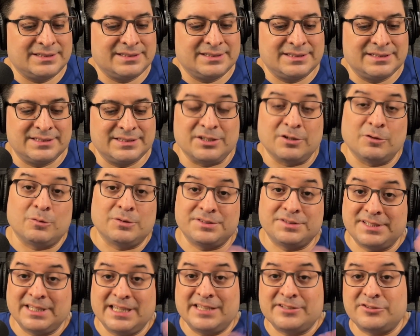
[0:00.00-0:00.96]
once
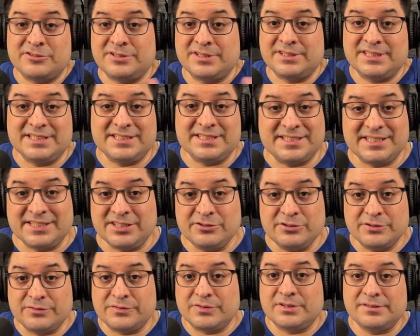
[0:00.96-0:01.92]
they entered the DC
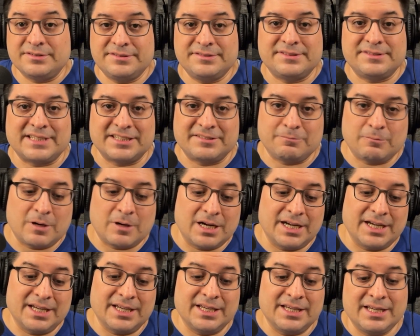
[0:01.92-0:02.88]
universe, that's
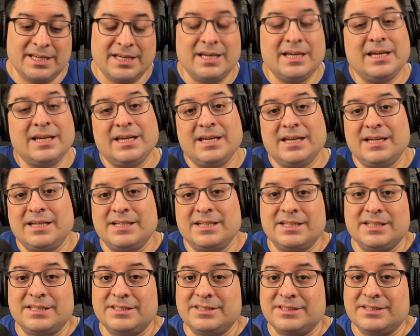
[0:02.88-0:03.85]
why
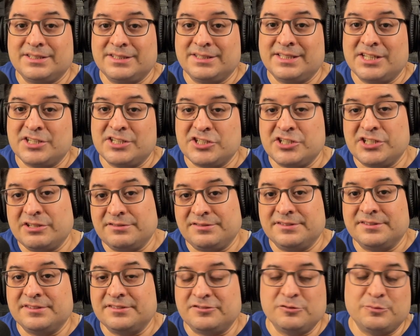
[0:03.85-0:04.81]
the engineer's in
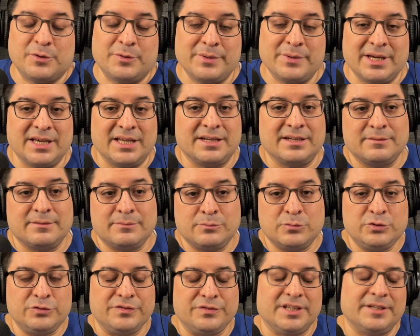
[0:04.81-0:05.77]
the Superman
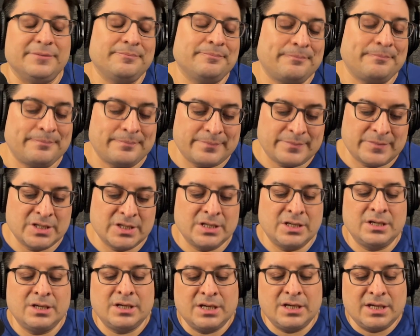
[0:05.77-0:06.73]
movie.
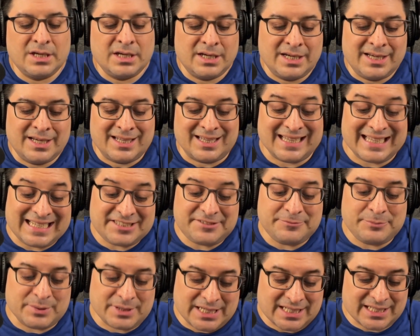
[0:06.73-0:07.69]
Last
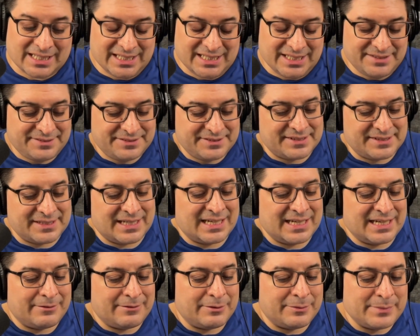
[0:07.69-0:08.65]
but not least, I
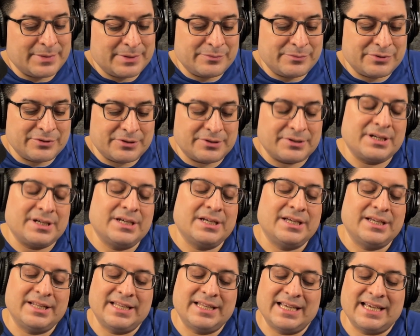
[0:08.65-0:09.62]
remembered
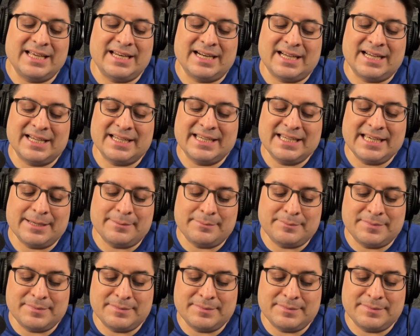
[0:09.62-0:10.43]
that I kept